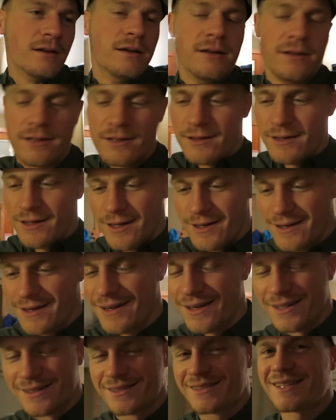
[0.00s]

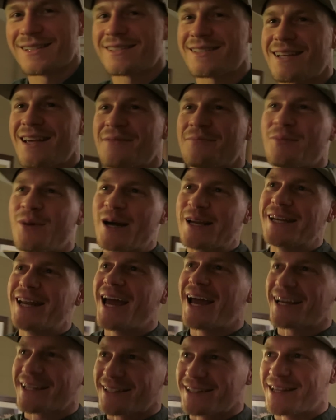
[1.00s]
I just said my
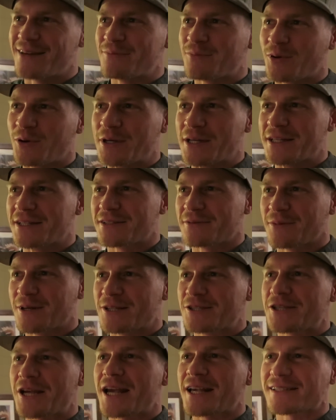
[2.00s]
neck and then pointed to
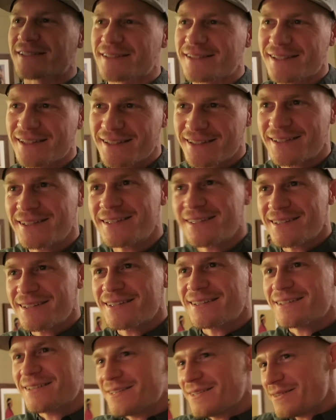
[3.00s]
my chest.
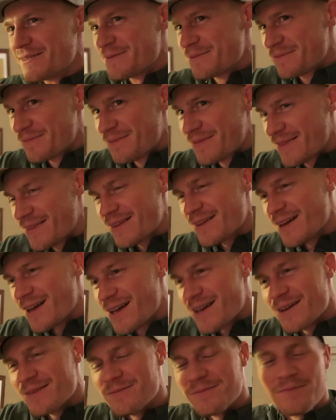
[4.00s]

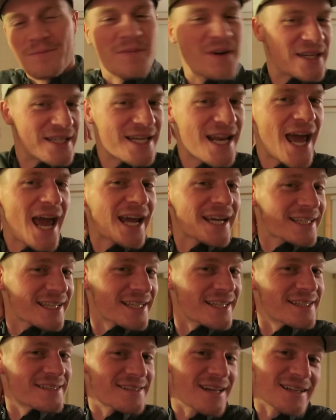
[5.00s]
Um, my
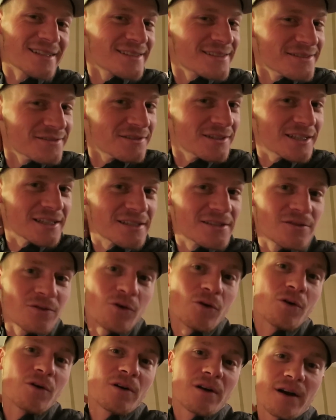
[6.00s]
neck is actually really
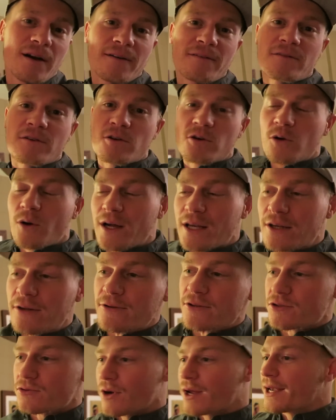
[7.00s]
sore. I feel quite
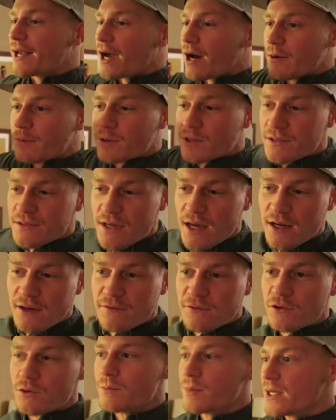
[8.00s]
loose right now because I had
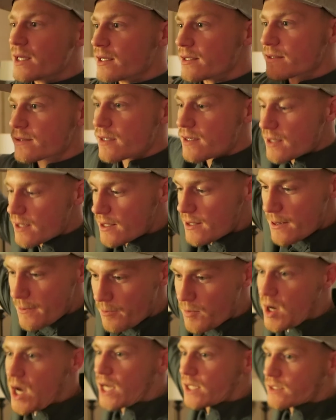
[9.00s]
a few beers.
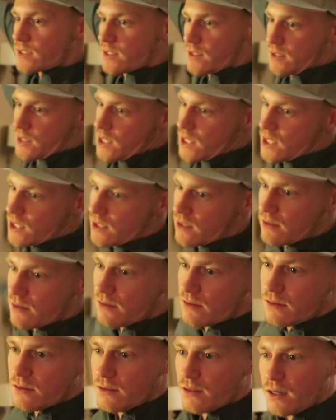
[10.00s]
But
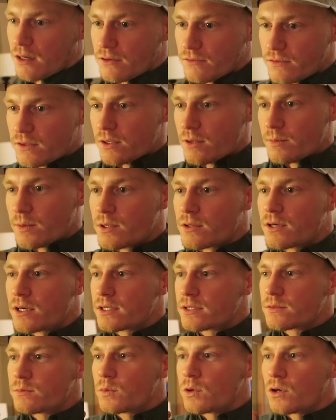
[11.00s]
hopefully I'll be
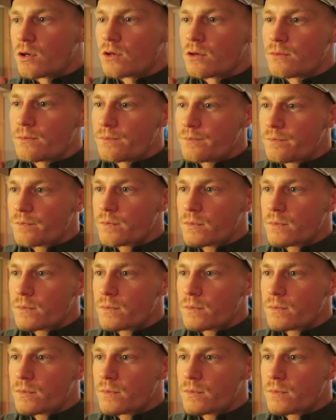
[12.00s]
alright tomorrow.